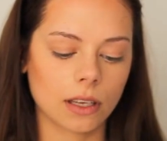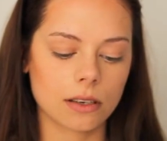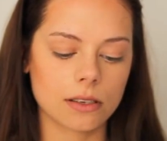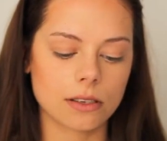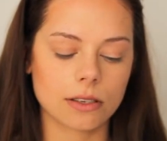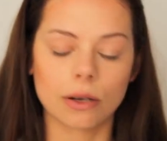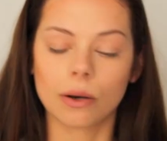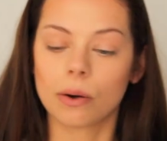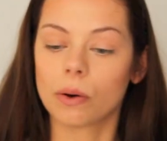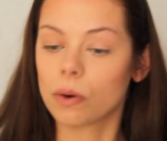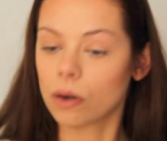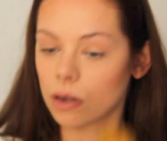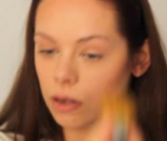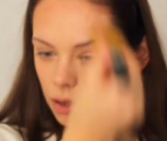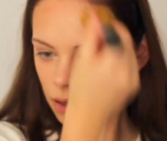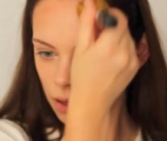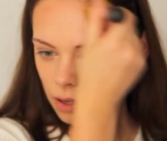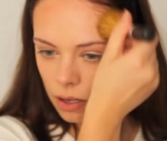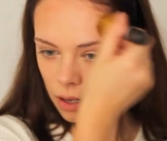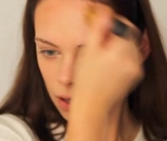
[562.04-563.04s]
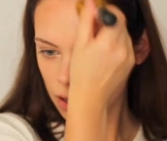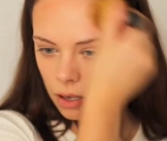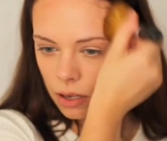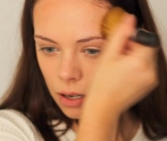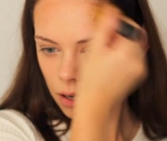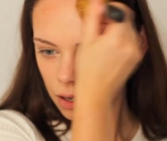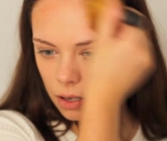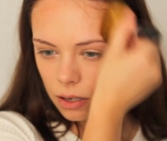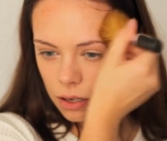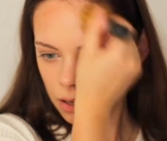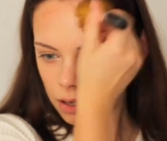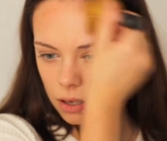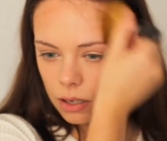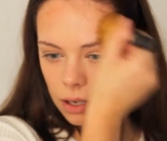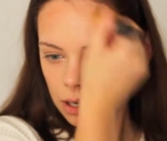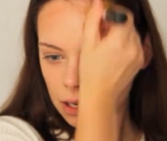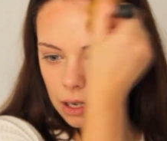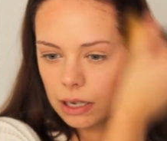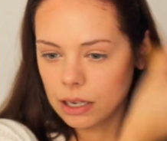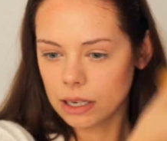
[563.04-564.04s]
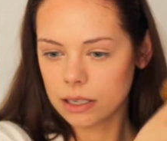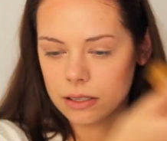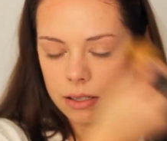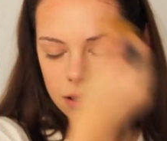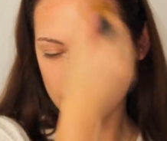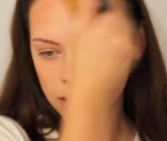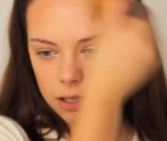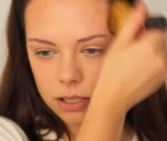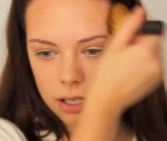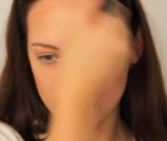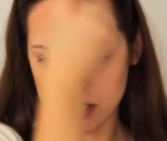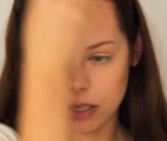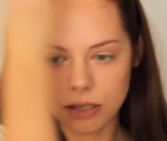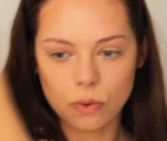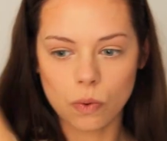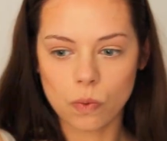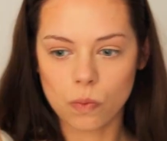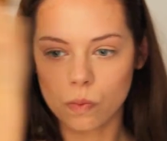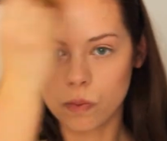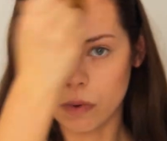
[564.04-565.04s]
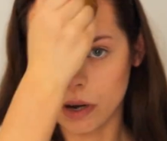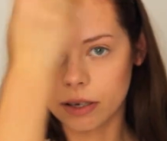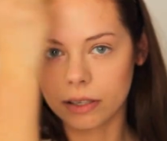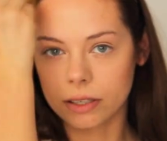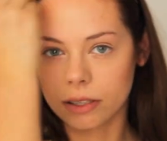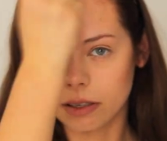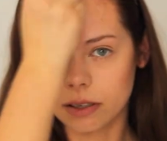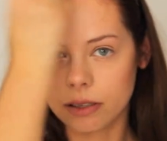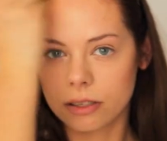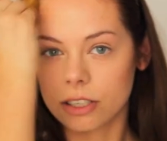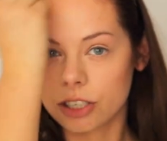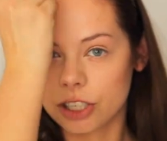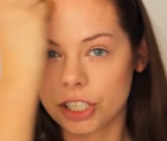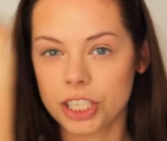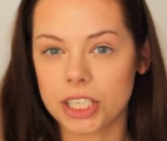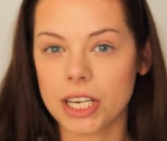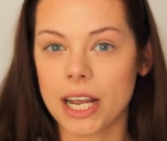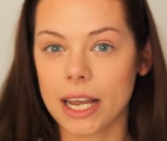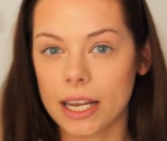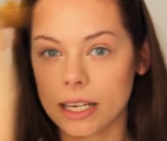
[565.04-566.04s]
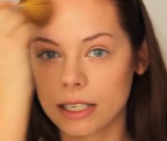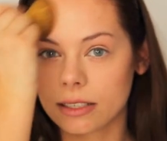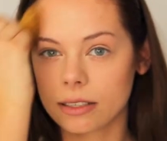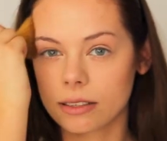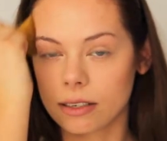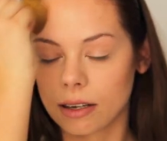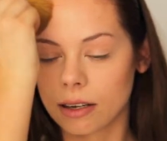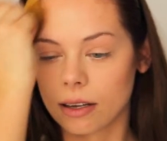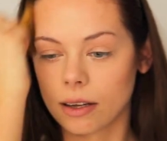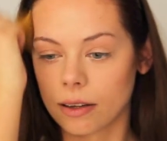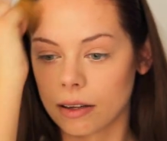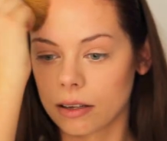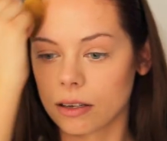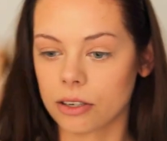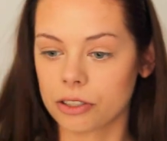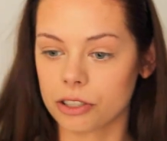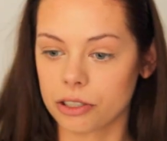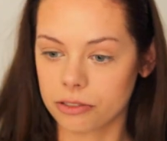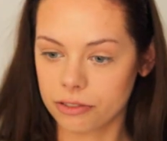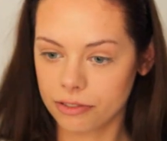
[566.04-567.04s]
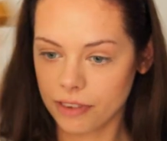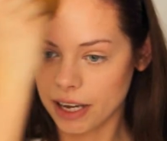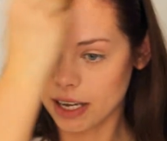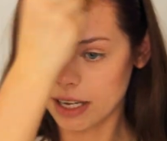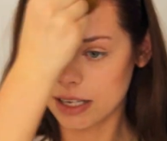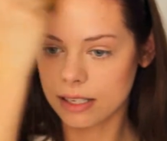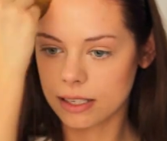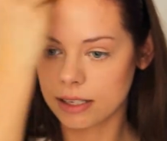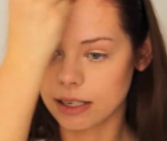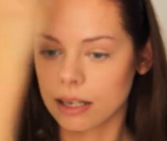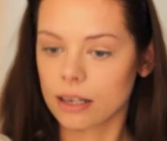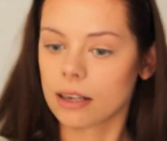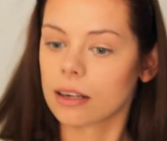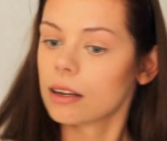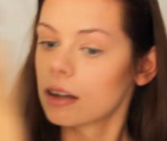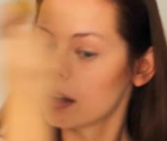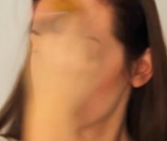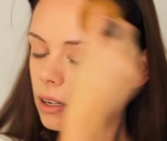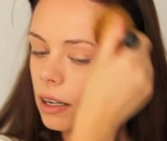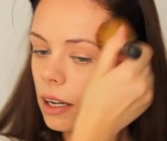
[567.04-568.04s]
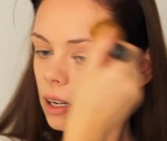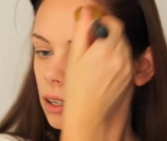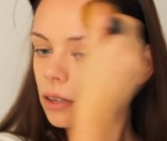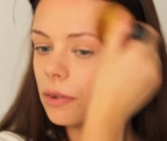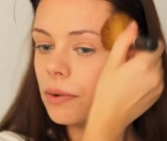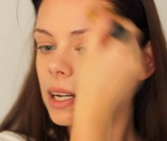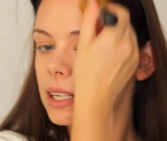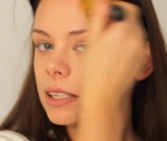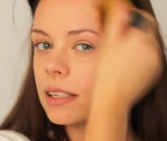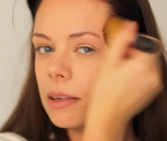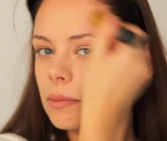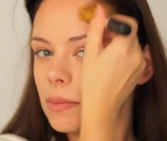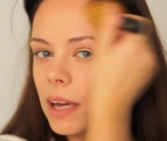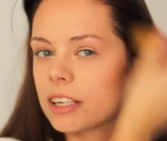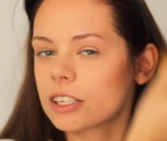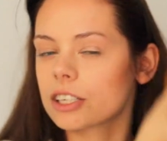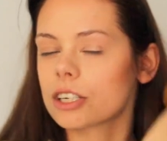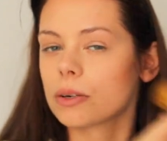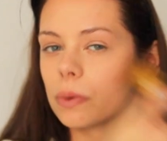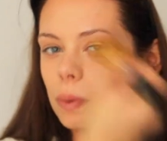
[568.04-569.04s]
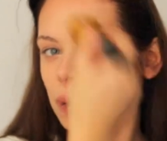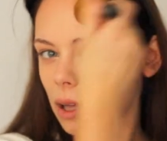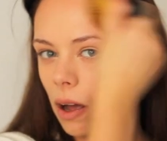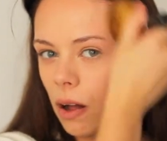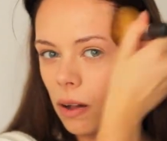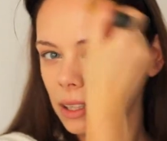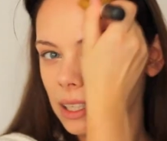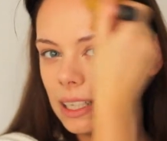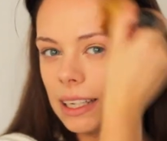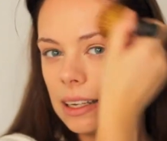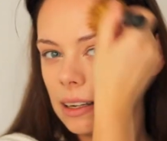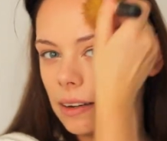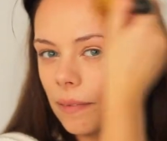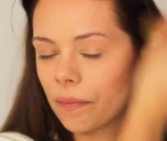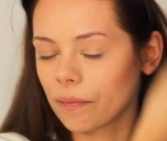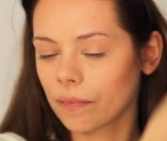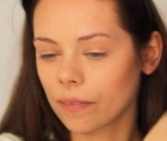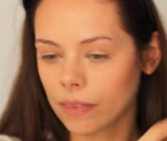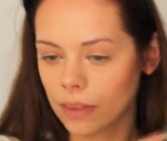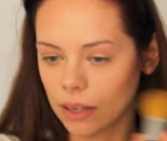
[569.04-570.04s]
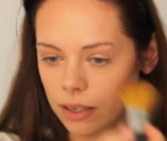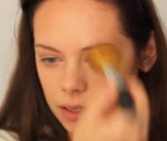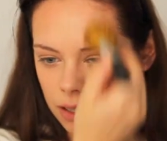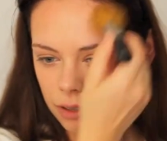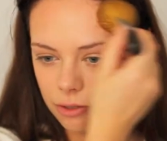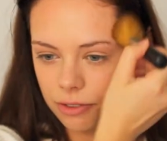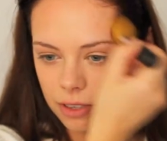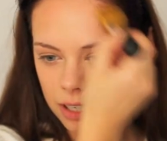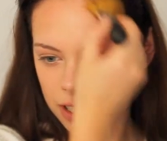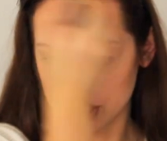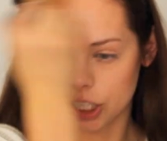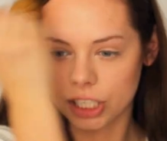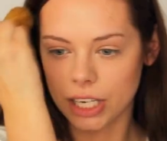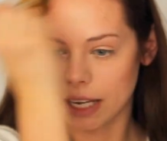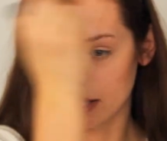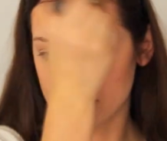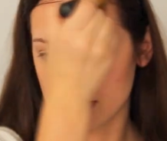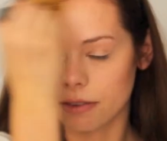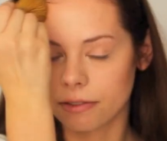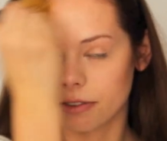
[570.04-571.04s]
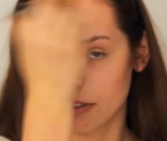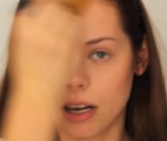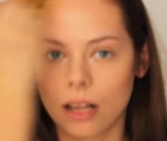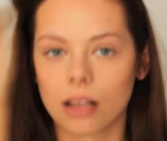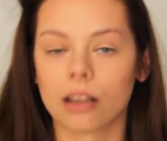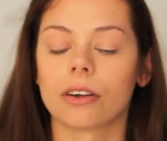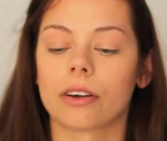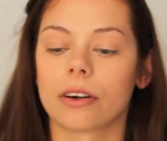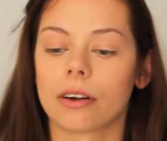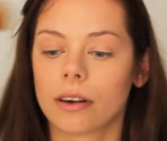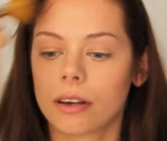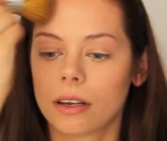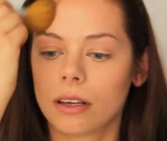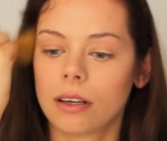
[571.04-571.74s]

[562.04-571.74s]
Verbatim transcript: So it's not just one shade on your face. It kind of creates dimension with all the different shades of color.